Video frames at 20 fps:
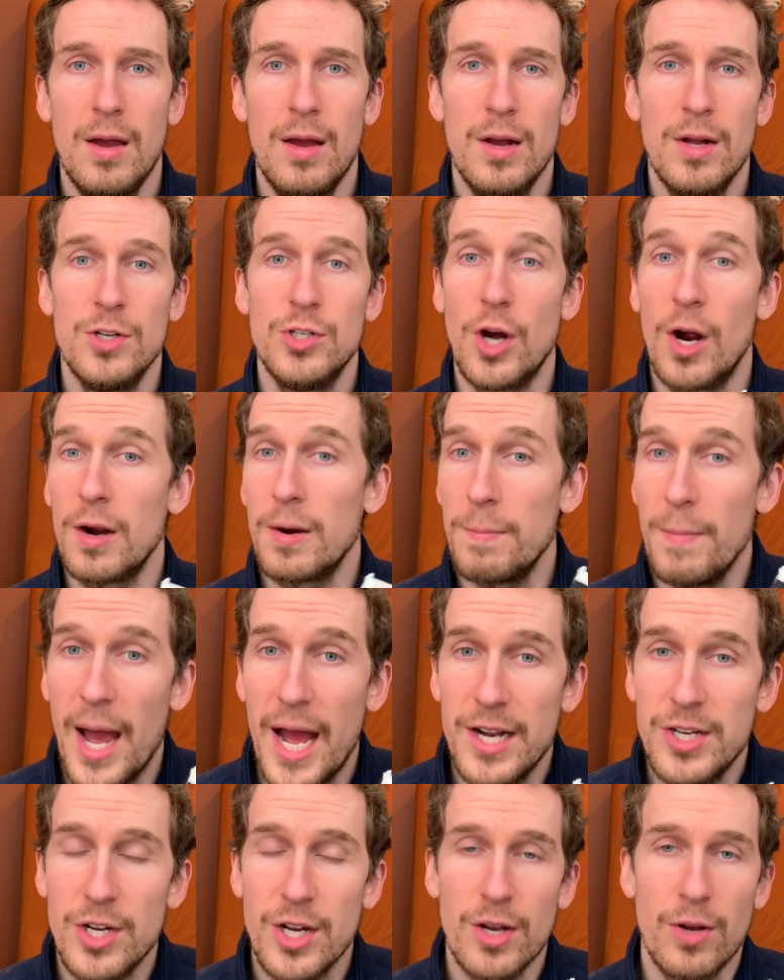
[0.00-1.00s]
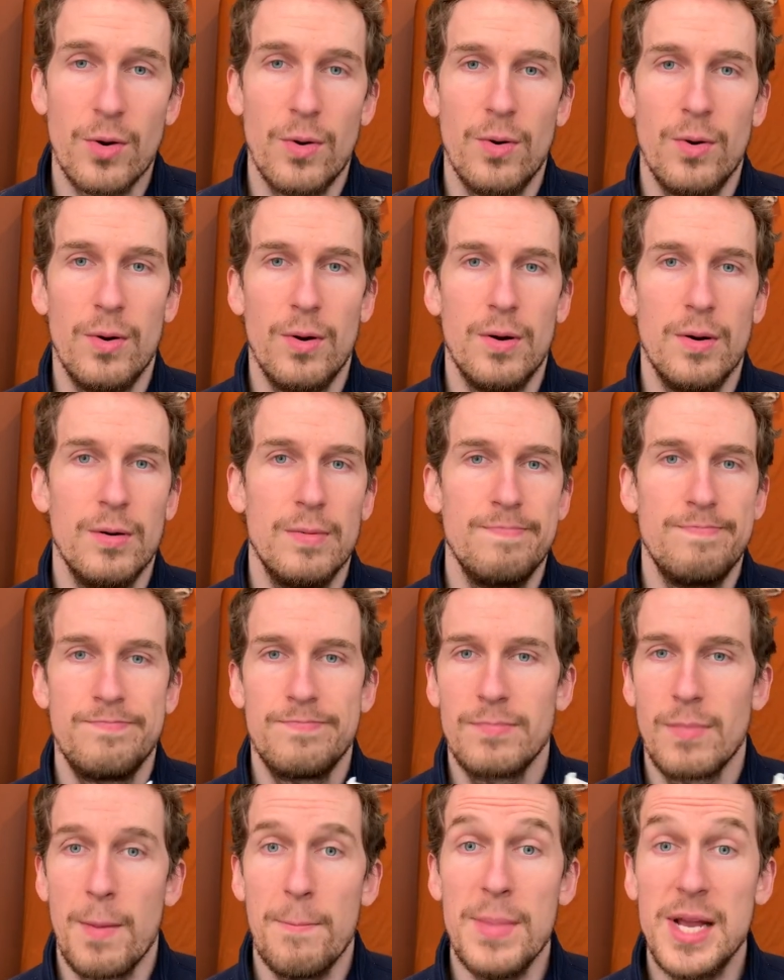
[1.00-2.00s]
dark magic or
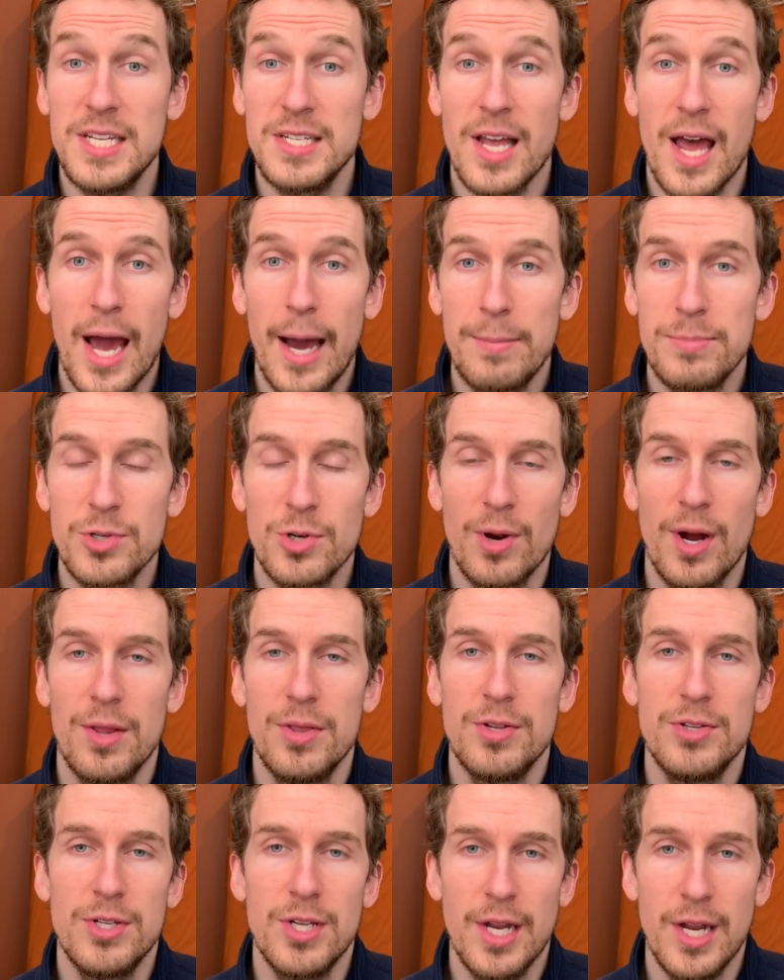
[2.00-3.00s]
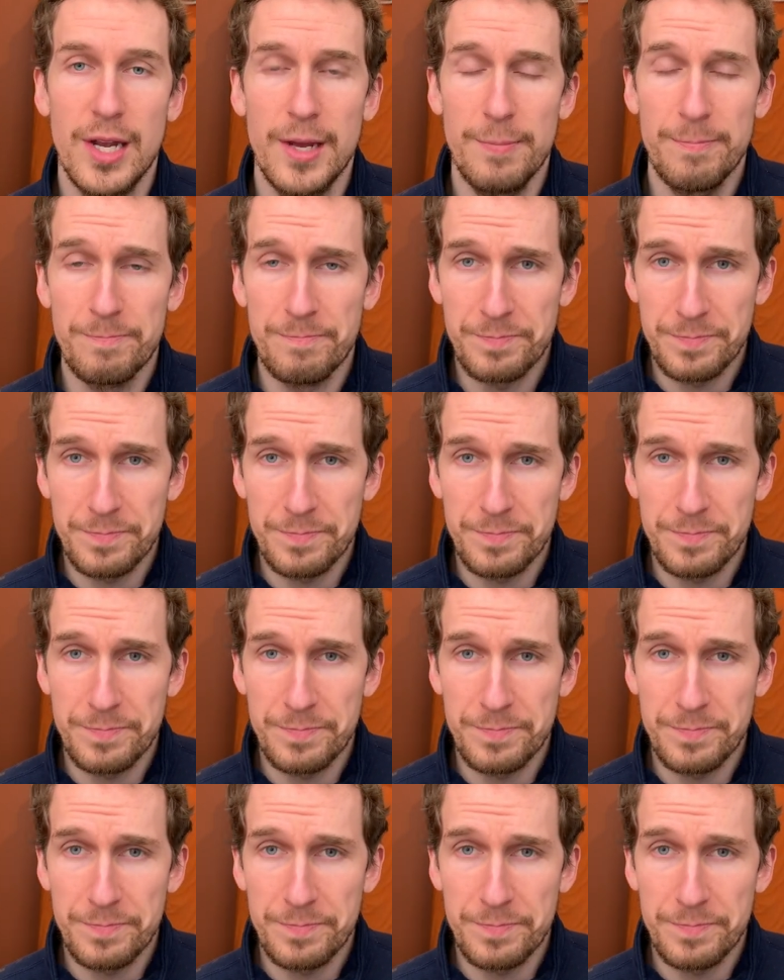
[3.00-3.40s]
mishaps around the city.